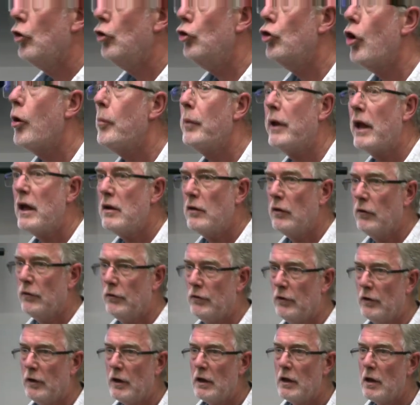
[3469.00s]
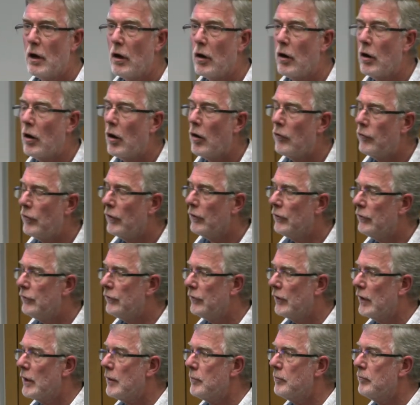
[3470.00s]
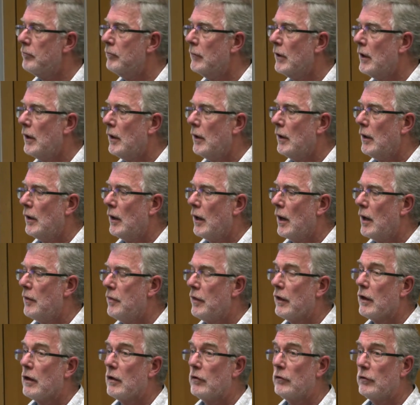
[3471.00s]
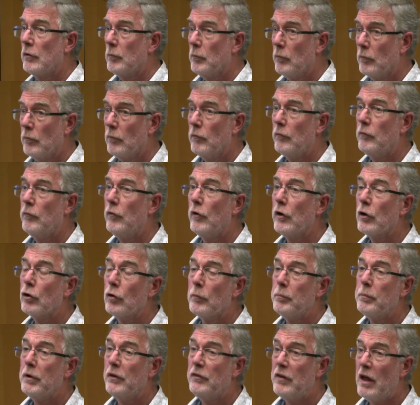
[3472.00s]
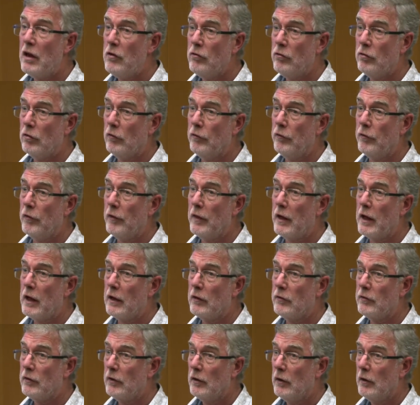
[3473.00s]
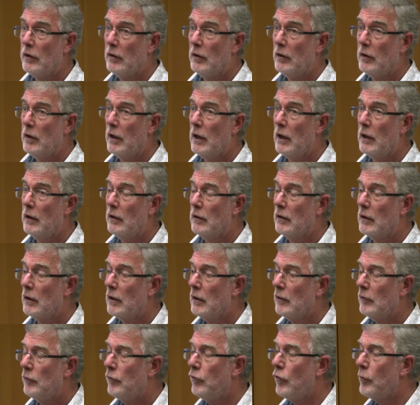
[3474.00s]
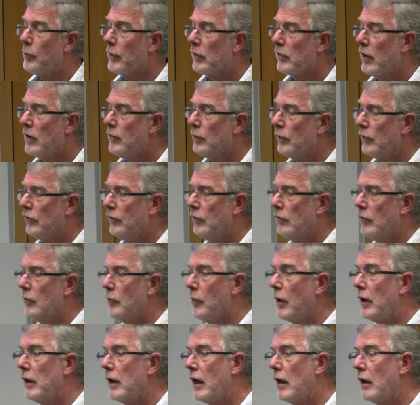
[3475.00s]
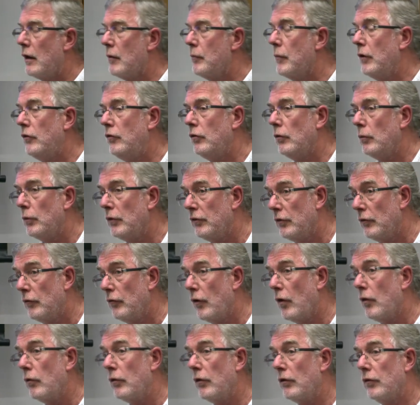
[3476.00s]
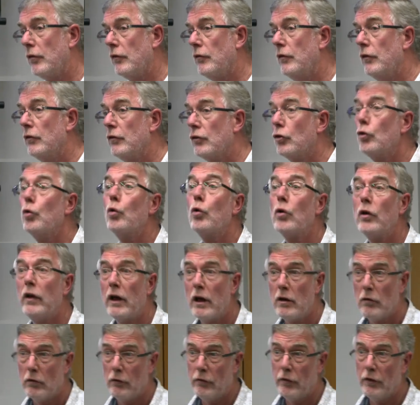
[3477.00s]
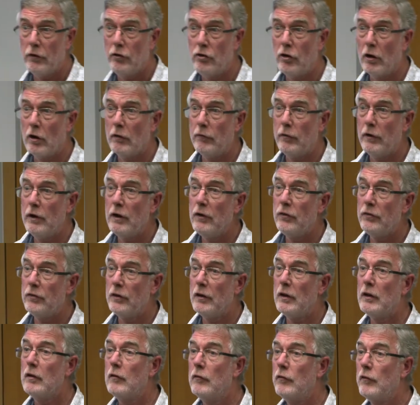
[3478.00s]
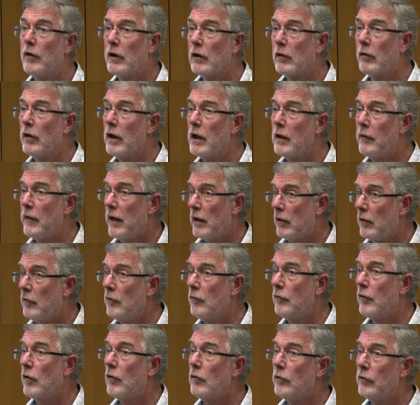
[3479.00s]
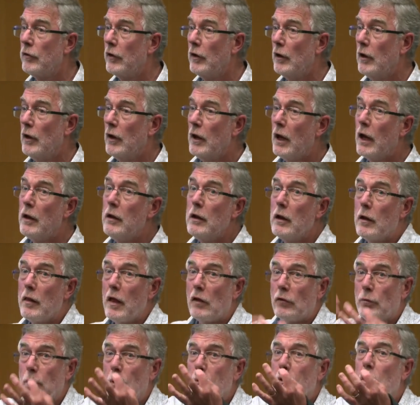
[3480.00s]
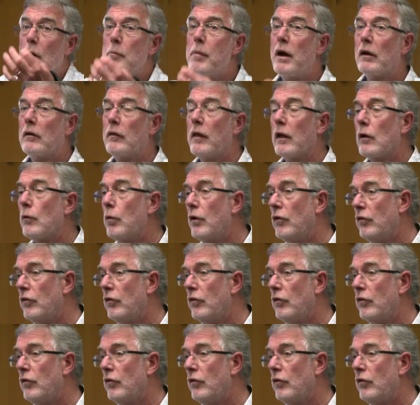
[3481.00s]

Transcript: nominated city, offers, I think, some very good potential for that. And a former graduate student of mine, Hannah Mitchell, was involved as the first coordinator of the Child Friendly City in Whangarei, and that involved... And, that's where we go back to that